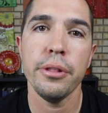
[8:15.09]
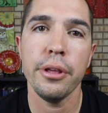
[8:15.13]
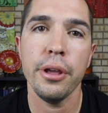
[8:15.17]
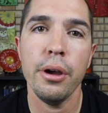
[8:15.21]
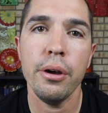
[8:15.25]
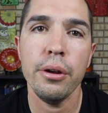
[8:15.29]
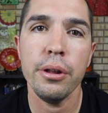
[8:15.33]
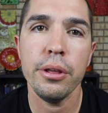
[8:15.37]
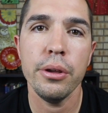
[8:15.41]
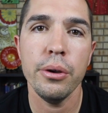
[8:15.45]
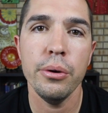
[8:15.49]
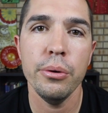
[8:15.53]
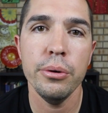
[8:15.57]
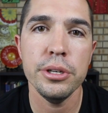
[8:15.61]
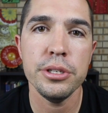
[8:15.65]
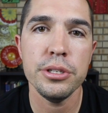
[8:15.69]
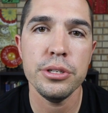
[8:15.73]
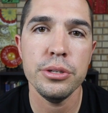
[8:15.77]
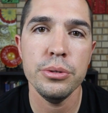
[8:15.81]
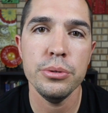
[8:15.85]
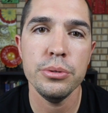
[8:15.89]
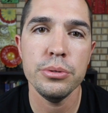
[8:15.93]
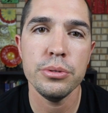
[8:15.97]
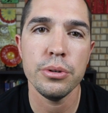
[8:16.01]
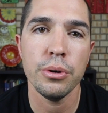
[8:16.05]
So the audio
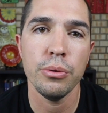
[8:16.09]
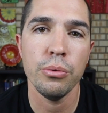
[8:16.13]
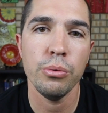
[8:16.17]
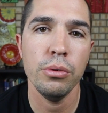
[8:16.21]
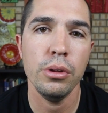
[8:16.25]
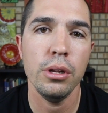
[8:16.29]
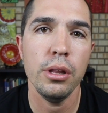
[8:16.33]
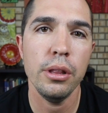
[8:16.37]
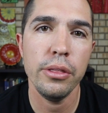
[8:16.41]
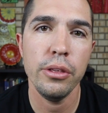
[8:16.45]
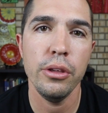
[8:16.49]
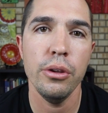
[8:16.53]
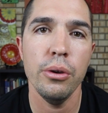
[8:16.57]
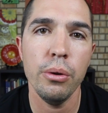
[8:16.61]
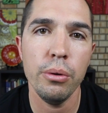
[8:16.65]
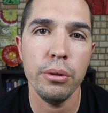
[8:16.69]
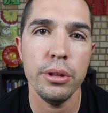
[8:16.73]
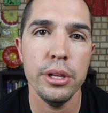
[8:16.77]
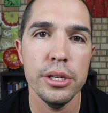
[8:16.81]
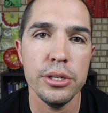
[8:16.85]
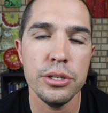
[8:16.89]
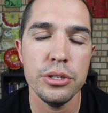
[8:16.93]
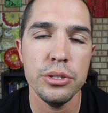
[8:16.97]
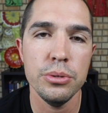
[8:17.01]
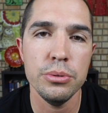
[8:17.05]
issues are really the
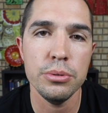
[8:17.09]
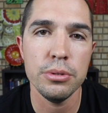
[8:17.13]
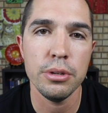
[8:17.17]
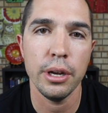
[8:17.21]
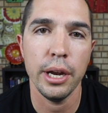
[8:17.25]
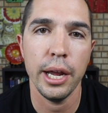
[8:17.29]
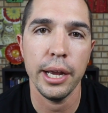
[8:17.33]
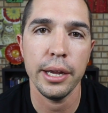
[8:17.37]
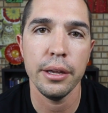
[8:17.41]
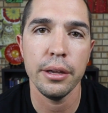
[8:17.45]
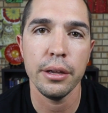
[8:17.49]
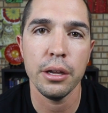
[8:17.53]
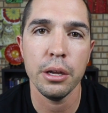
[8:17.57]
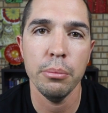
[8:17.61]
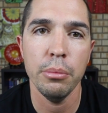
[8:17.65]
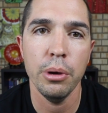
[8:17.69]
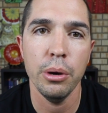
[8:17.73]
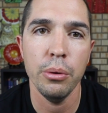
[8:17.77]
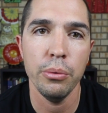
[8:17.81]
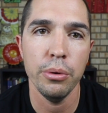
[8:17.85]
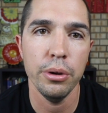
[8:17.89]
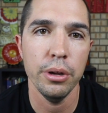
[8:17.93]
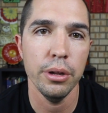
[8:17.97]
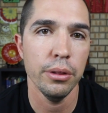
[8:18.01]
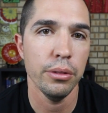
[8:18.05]
only issues that I can come
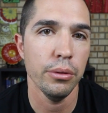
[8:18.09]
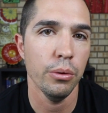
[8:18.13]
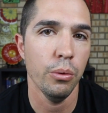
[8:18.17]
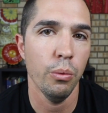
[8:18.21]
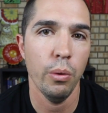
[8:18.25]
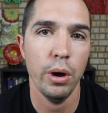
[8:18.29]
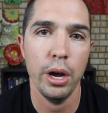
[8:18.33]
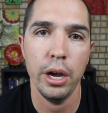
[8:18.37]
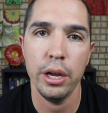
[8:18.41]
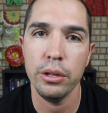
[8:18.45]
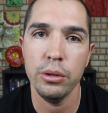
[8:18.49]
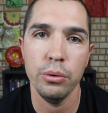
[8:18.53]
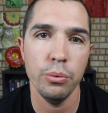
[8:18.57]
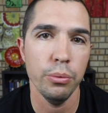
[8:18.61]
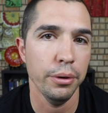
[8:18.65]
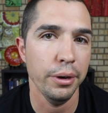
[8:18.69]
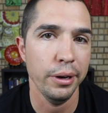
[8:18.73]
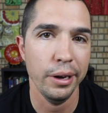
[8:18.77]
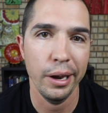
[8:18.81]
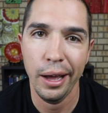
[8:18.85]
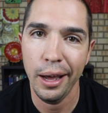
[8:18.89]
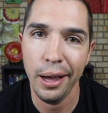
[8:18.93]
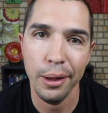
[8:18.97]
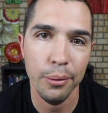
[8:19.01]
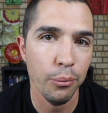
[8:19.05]
up with on why you would
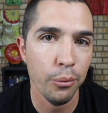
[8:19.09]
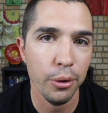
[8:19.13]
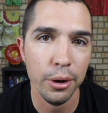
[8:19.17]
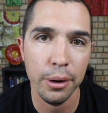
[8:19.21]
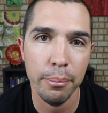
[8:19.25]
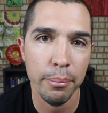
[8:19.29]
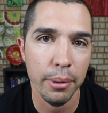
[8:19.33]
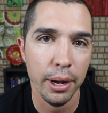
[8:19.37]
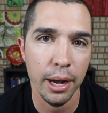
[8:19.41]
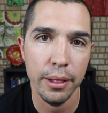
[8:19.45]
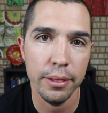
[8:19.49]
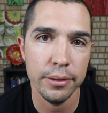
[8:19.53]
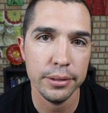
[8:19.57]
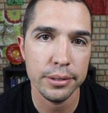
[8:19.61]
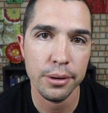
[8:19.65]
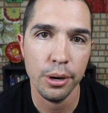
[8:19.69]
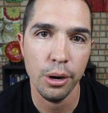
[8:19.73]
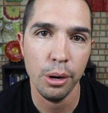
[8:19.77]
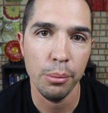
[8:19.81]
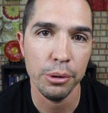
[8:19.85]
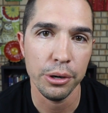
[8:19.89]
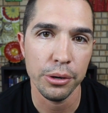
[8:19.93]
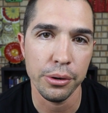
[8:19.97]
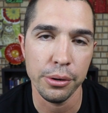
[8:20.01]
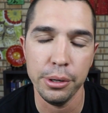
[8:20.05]
not want to buy this
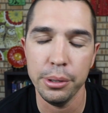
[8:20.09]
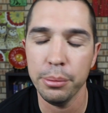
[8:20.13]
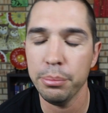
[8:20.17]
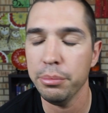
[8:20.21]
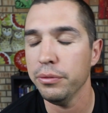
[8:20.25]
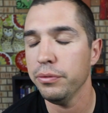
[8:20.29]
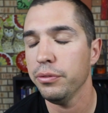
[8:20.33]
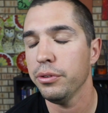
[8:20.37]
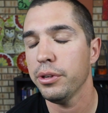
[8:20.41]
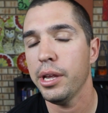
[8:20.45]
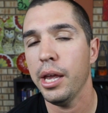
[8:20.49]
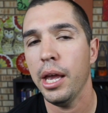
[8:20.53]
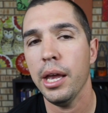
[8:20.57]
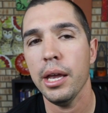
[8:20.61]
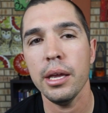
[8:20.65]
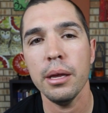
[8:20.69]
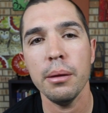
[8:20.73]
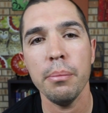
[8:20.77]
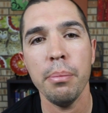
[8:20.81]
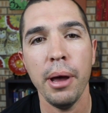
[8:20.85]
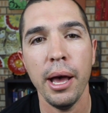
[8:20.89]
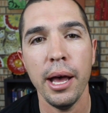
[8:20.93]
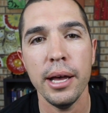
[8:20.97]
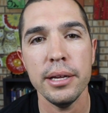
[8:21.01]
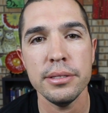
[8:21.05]
Karma grip. If you can't
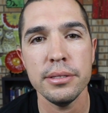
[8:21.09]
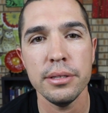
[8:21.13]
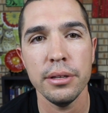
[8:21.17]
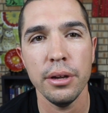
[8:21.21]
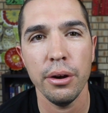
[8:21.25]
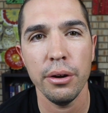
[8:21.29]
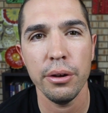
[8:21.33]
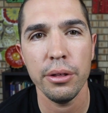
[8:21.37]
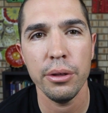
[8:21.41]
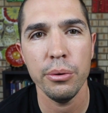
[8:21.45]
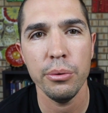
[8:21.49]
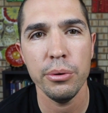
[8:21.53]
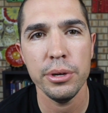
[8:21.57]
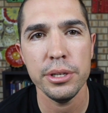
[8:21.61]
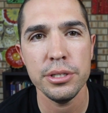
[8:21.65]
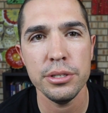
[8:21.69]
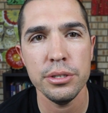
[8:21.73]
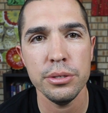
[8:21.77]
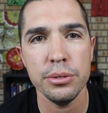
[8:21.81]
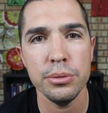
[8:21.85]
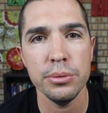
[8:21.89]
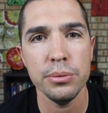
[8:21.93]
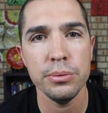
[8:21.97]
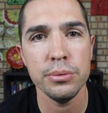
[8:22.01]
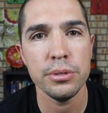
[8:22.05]
get past the audio
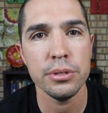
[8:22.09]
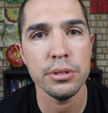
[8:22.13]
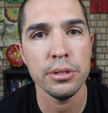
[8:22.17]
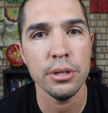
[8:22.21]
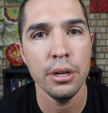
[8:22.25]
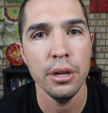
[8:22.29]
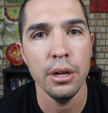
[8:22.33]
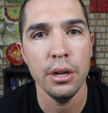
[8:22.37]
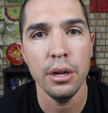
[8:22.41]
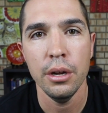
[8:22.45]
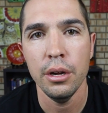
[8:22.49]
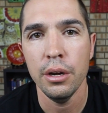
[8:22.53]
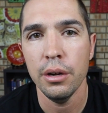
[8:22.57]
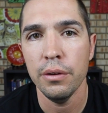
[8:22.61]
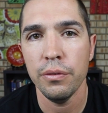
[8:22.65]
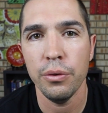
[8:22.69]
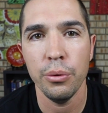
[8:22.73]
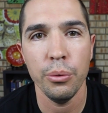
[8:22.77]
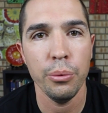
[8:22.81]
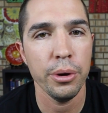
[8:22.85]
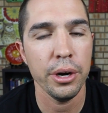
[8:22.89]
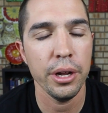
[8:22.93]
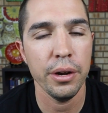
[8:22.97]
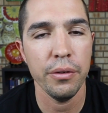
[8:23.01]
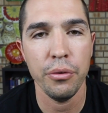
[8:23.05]
issues
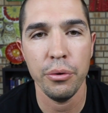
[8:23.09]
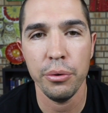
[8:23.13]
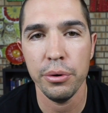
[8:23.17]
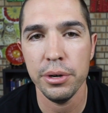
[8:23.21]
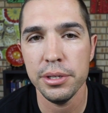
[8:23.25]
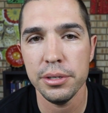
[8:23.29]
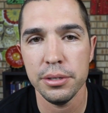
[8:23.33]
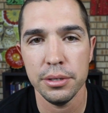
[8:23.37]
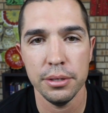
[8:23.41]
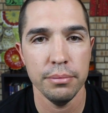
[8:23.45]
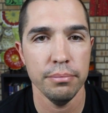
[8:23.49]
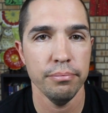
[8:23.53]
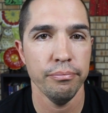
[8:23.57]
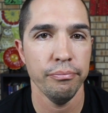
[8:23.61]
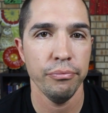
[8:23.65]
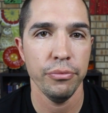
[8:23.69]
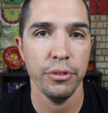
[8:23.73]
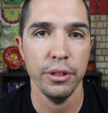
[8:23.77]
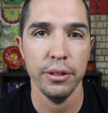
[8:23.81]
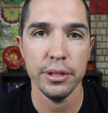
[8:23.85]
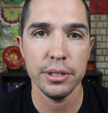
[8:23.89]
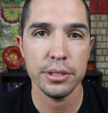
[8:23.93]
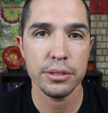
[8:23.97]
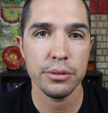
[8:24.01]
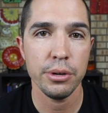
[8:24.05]
for whatever reason,
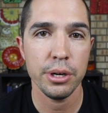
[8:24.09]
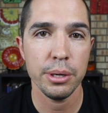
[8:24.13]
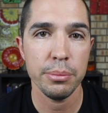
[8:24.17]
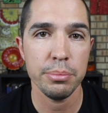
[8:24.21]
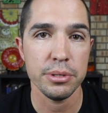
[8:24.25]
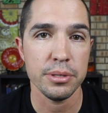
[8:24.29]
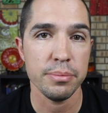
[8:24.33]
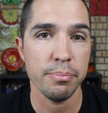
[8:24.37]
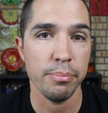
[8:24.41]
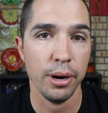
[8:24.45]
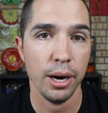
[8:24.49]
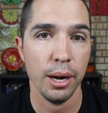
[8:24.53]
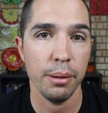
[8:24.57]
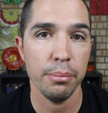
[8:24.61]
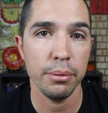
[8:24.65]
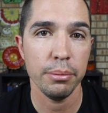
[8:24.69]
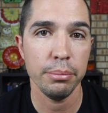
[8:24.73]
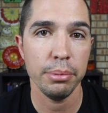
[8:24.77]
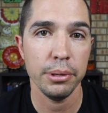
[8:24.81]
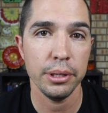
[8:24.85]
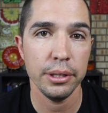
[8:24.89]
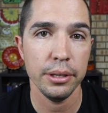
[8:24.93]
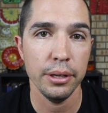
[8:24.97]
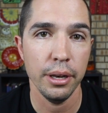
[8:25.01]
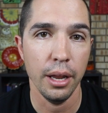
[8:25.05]
then this grip is
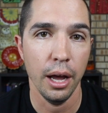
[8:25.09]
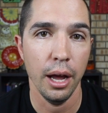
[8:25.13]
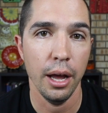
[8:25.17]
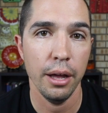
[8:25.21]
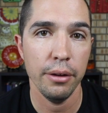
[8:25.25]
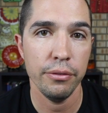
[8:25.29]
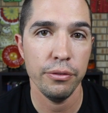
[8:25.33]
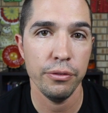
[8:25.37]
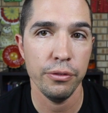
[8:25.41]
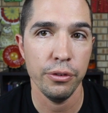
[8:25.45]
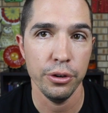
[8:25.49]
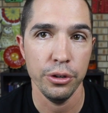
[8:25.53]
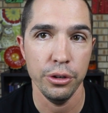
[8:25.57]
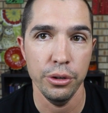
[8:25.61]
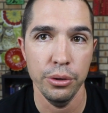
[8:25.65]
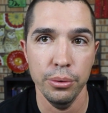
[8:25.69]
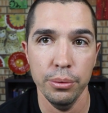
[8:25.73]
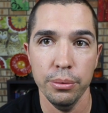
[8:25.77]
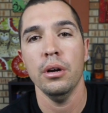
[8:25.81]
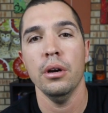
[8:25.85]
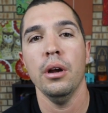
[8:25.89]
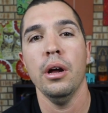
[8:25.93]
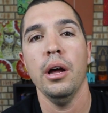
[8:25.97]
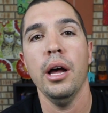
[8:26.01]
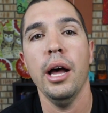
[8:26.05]
probably not for
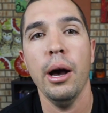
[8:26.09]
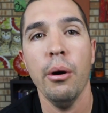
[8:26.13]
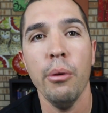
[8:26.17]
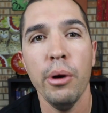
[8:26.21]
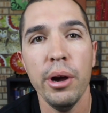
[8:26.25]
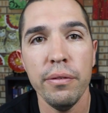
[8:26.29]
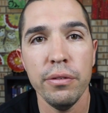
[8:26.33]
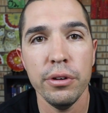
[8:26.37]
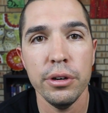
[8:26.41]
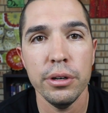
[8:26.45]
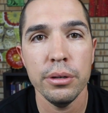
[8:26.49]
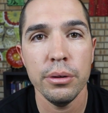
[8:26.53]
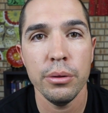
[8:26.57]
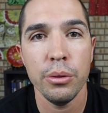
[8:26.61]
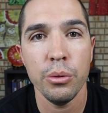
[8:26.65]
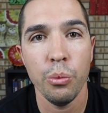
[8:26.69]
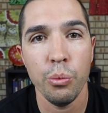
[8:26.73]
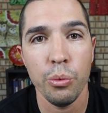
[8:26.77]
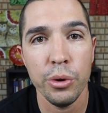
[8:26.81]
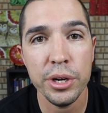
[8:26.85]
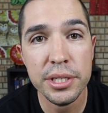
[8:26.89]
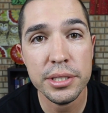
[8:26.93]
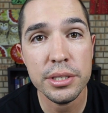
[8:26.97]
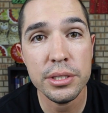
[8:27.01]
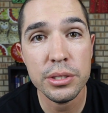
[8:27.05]
you. However,
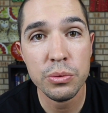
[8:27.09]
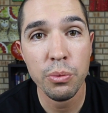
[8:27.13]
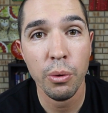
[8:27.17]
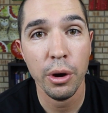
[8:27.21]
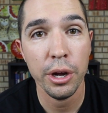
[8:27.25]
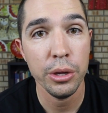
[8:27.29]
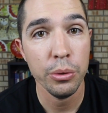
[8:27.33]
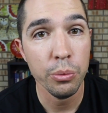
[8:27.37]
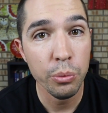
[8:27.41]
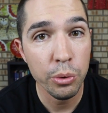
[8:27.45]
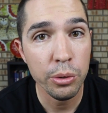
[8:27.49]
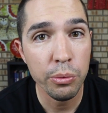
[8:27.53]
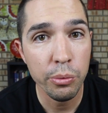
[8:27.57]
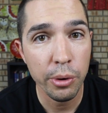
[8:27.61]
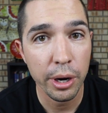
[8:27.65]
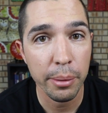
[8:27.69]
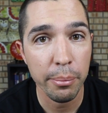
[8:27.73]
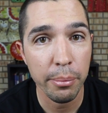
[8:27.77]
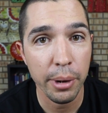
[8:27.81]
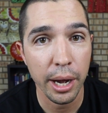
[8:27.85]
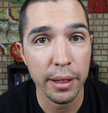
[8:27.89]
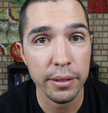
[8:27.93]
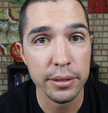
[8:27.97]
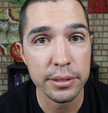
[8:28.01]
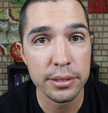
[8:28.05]
the reasons why you would want
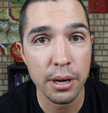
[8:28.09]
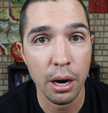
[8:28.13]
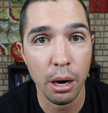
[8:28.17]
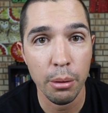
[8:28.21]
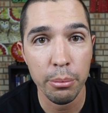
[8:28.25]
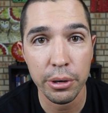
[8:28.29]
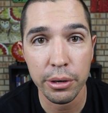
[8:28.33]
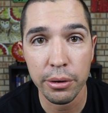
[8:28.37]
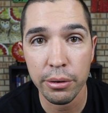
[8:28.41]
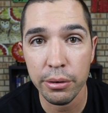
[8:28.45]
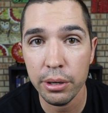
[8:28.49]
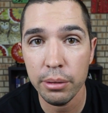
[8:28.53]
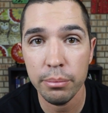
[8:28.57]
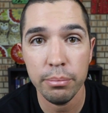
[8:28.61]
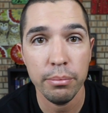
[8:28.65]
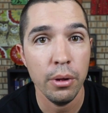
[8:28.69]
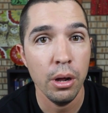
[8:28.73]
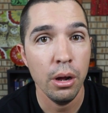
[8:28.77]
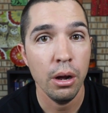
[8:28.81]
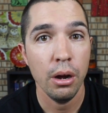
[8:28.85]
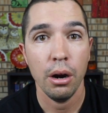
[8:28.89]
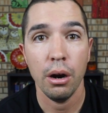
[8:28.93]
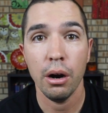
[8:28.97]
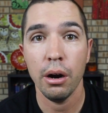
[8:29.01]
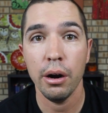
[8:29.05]
to buy this Karma grip
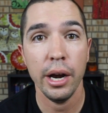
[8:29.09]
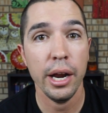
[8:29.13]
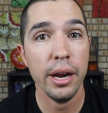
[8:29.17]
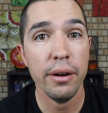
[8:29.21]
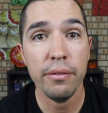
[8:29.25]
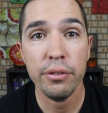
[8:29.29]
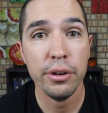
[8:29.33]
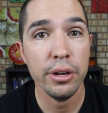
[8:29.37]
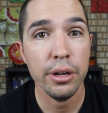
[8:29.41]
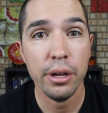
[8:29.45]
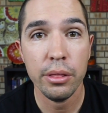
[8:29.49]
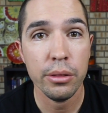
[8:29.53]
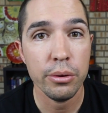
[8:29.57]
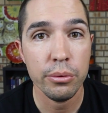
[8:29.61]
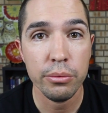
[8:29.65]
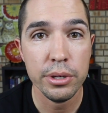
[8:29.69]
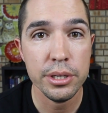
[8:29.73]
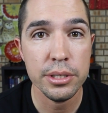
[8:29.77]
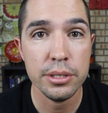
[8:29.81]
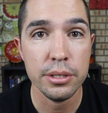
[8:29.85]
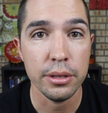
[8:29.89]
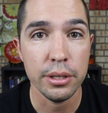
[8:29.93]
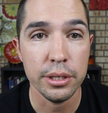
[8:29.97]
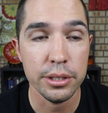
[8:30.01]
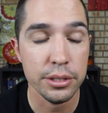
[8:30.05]
are every other
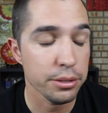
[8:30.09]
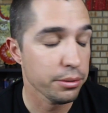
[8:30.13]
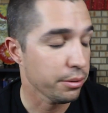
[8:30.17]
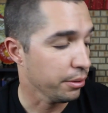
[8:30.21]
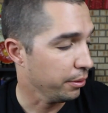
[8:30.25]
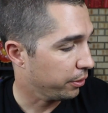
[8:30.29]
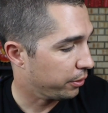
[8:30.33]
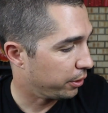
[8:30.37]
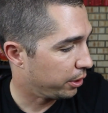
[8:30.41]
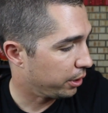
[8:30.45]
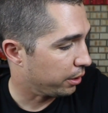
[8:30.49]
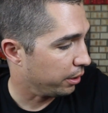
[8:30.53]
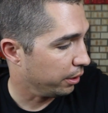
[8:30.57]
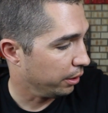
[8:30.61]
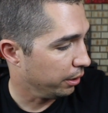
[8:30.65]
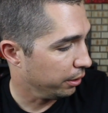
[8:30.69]
reason that you can think